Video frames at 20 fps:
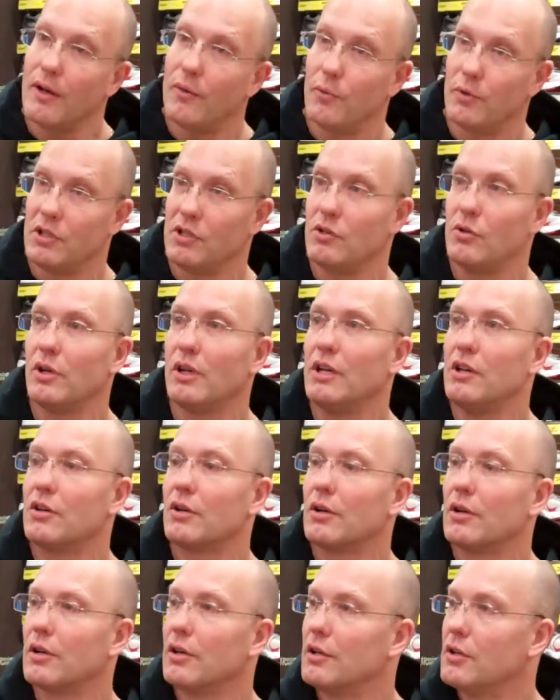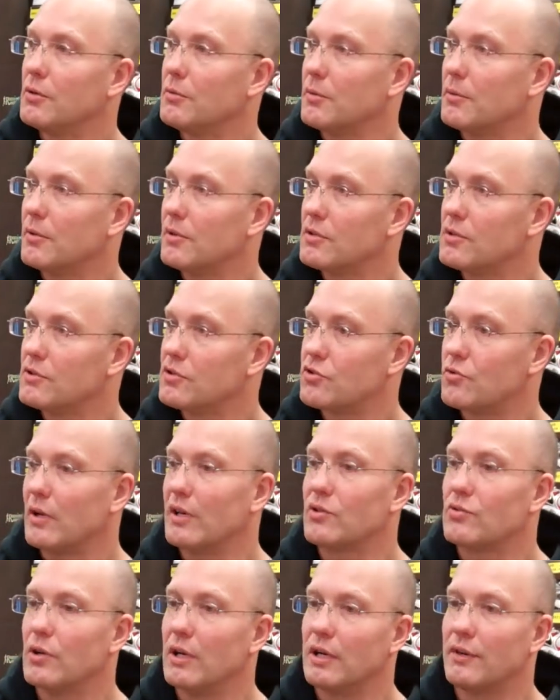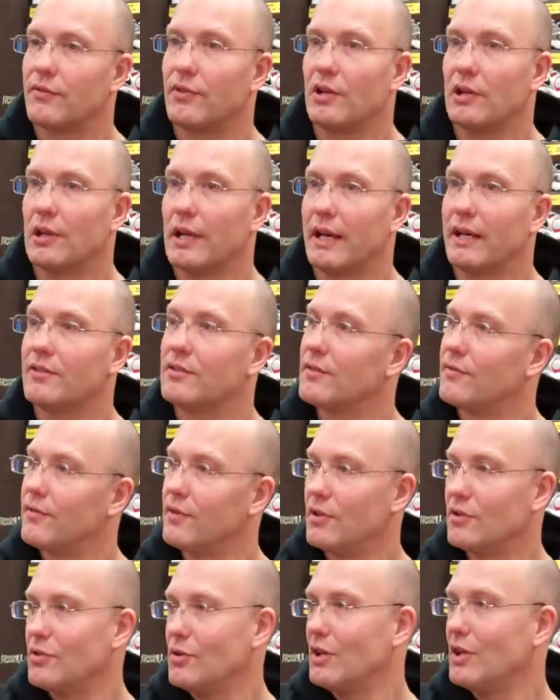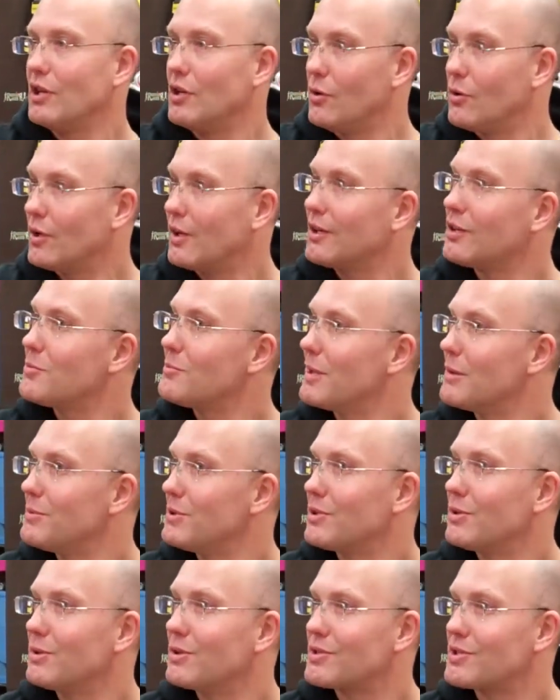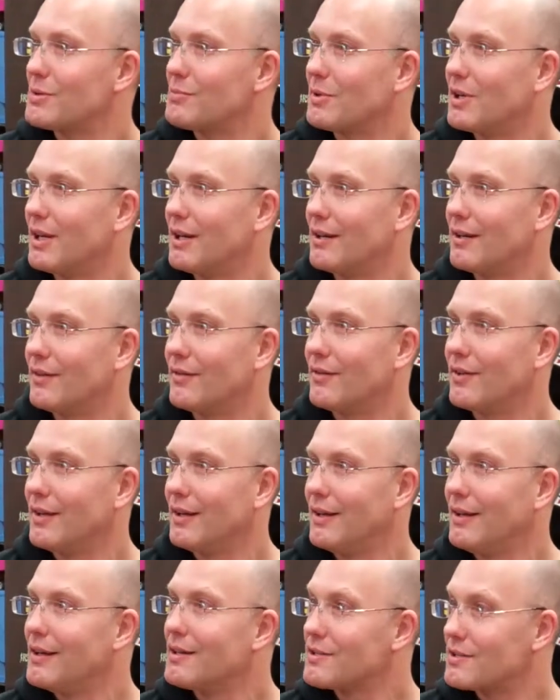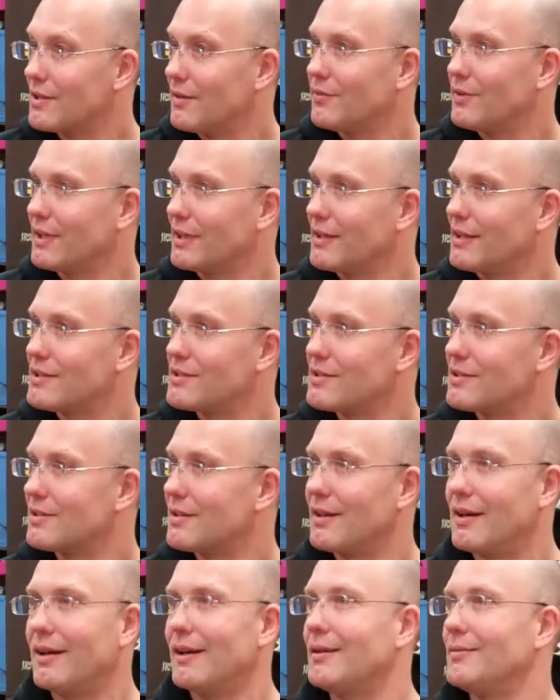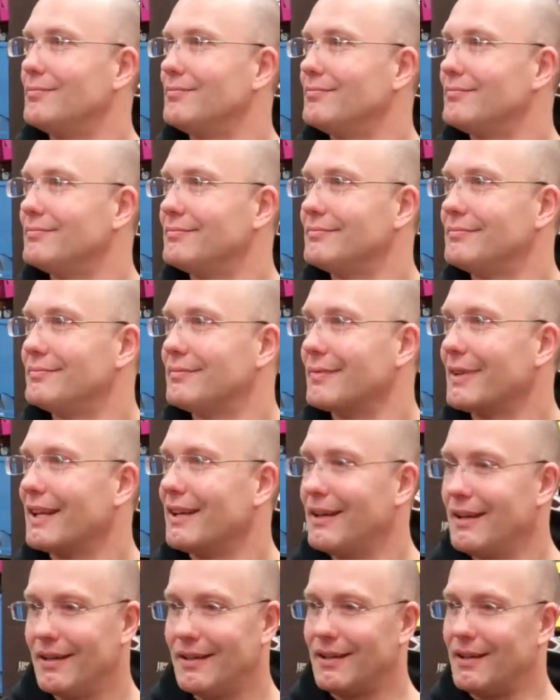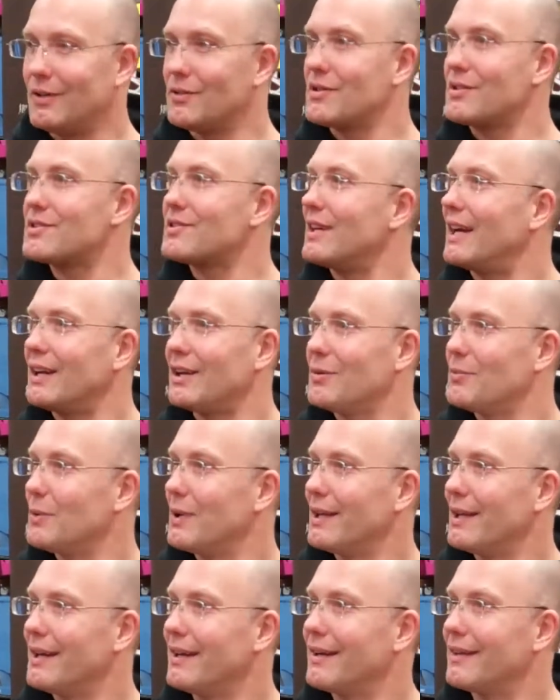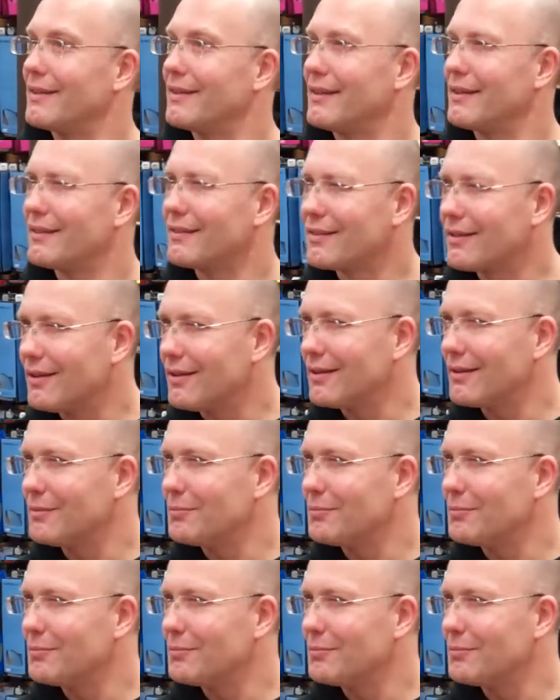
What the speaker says: when you're doing your strength training for your legs, if you're doing yoga, you may be doing some kind of stuff like this. The stand on one leg, I think it's called.